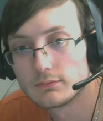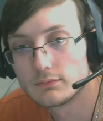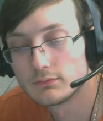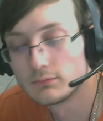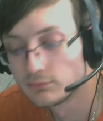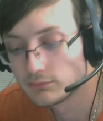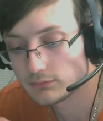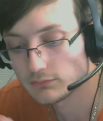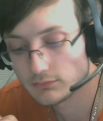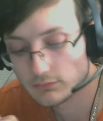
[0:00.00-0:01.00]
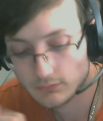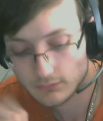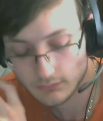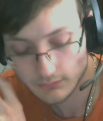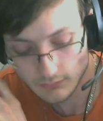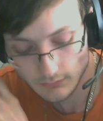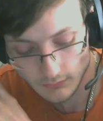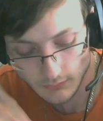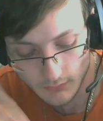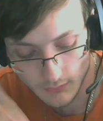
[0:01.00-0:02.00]

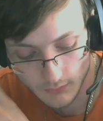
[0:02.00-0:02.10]
(no one is talking)